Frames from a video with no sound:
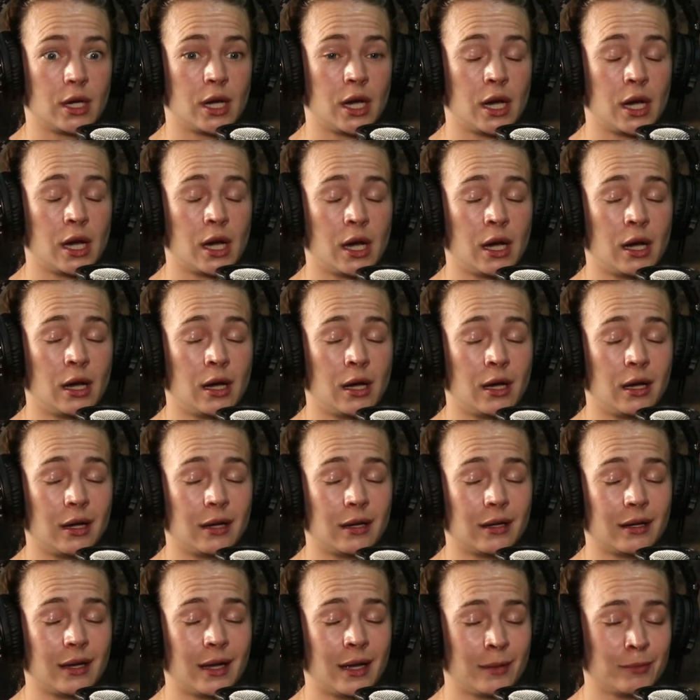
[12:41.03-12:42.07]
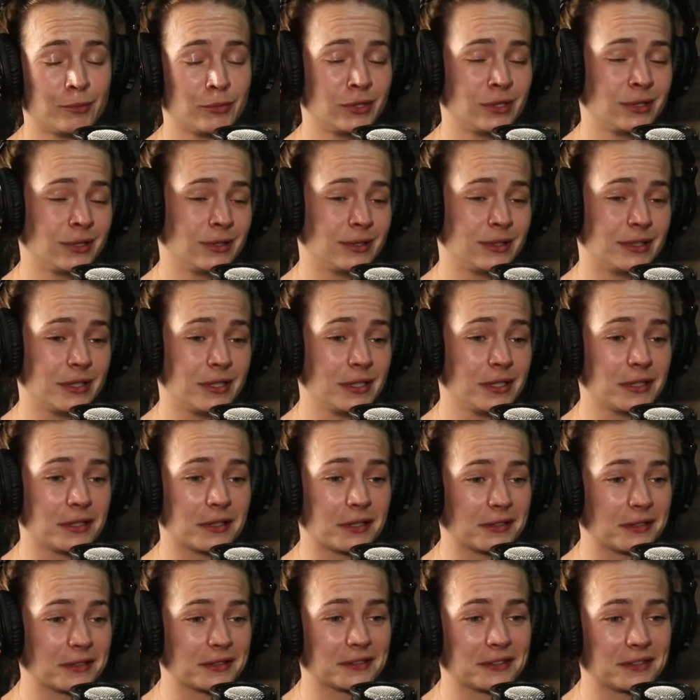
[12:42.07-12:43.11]

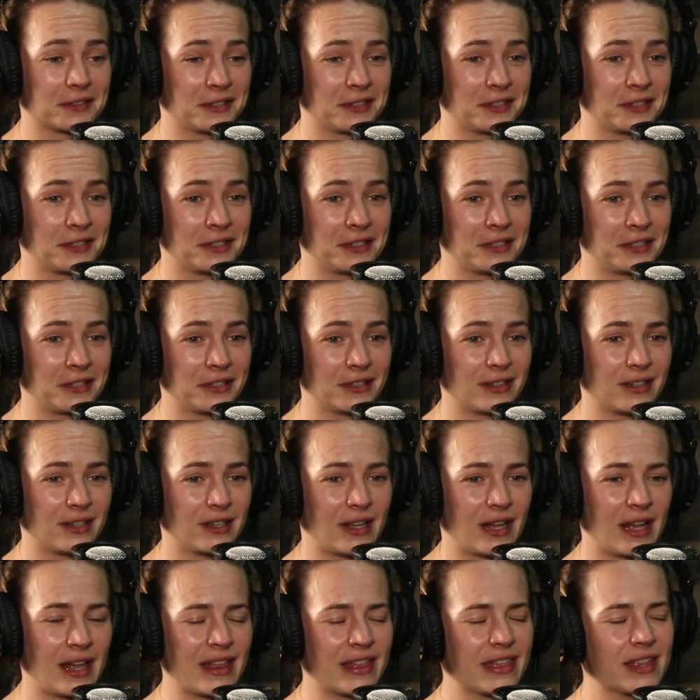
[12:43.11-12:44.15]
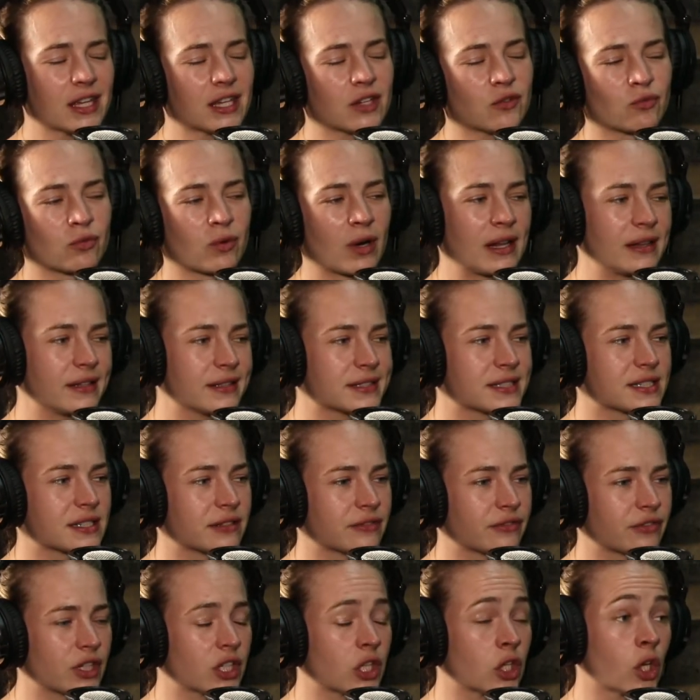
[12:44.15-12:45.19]
I think
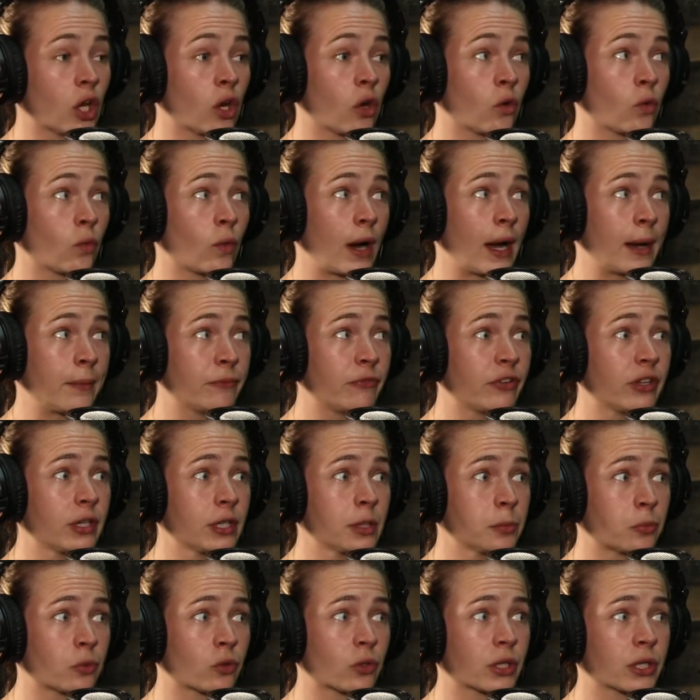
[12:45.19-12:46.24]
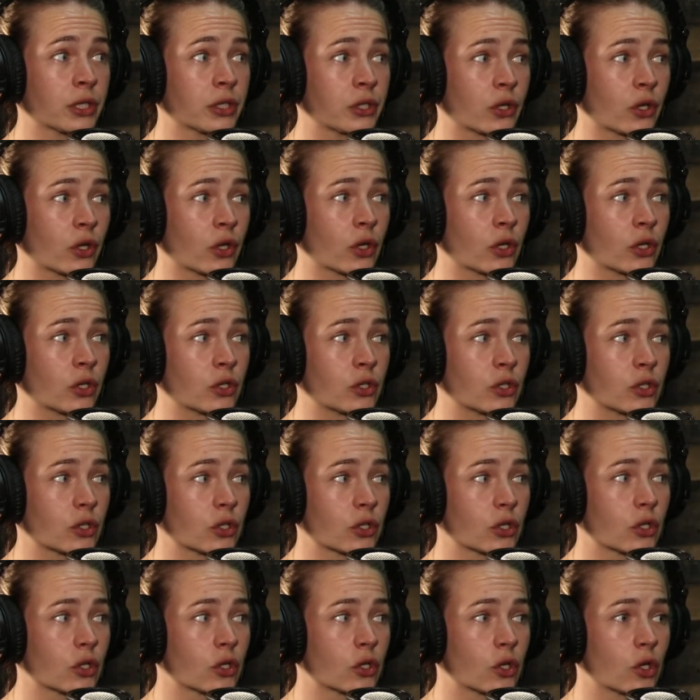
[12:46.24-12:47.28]
relatively, you know, I'm feeling pretty good
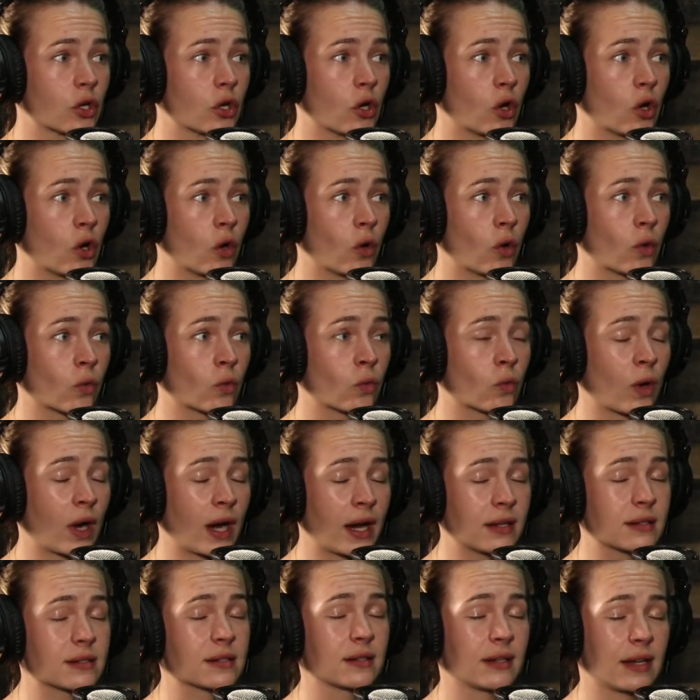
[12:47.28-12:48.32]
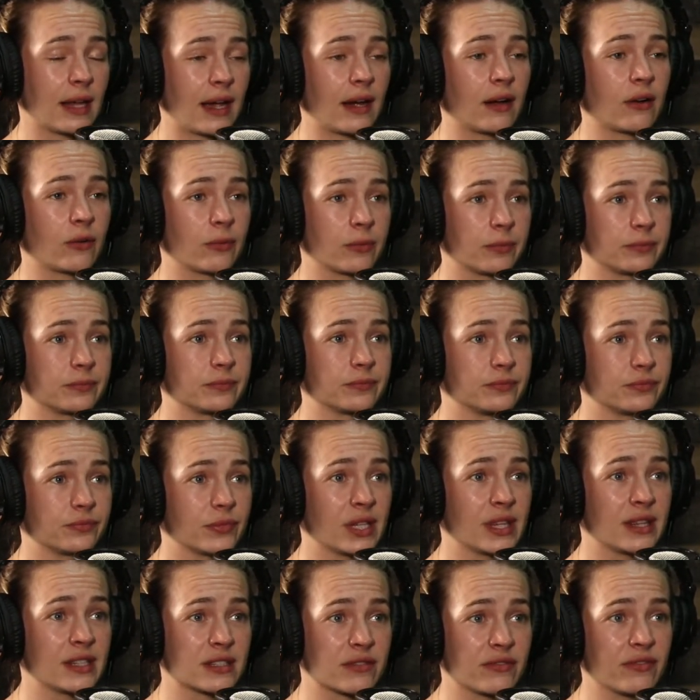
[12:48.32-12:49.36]
right now
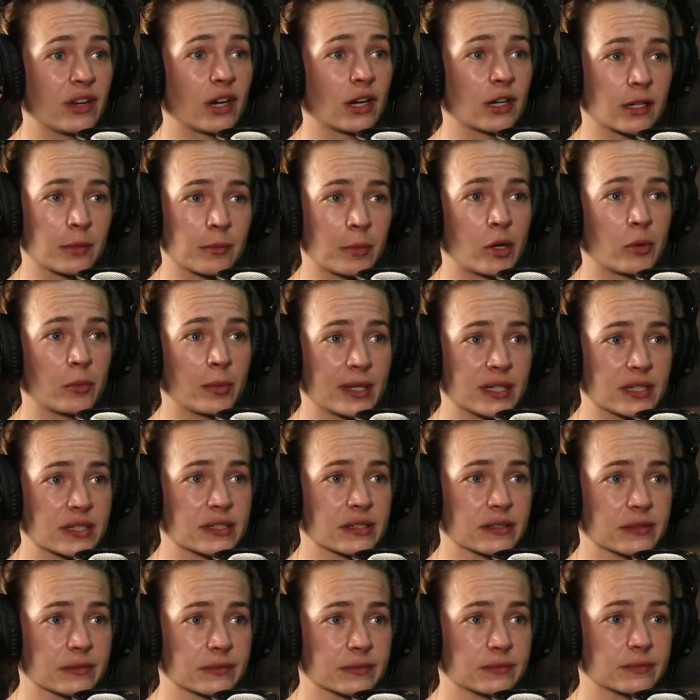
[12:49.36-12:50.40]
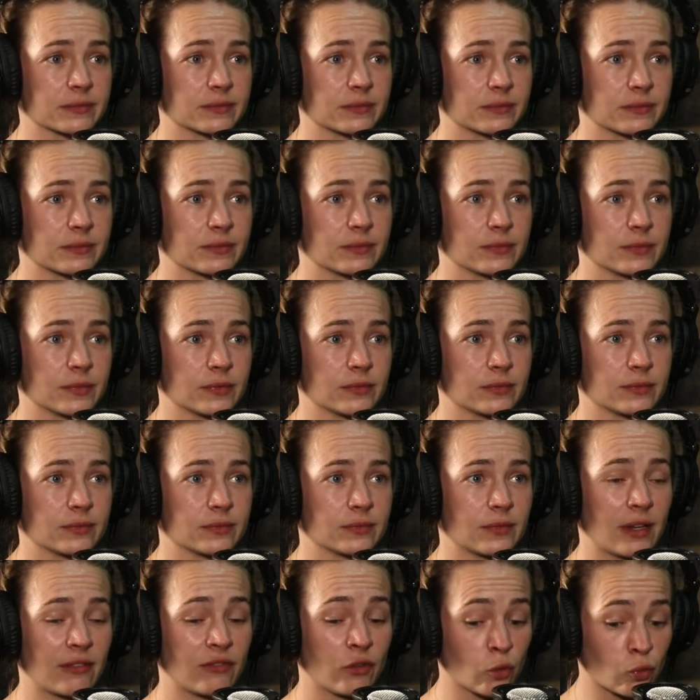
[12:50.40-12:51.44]
in this very moment.
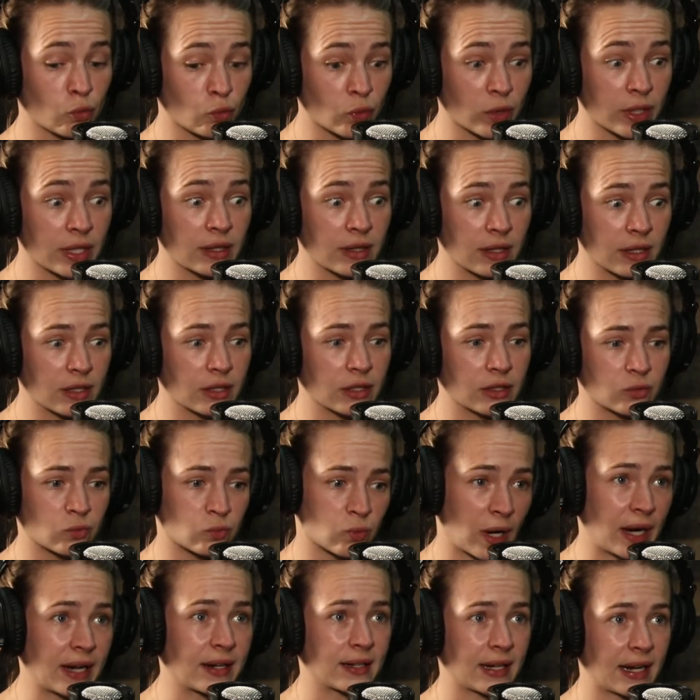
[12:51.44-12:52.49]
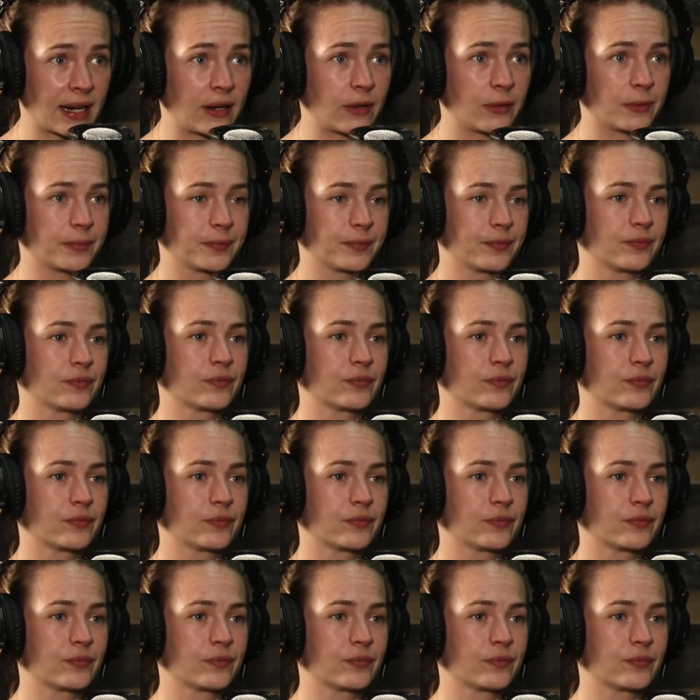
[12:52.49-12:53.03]
I feel really good right now.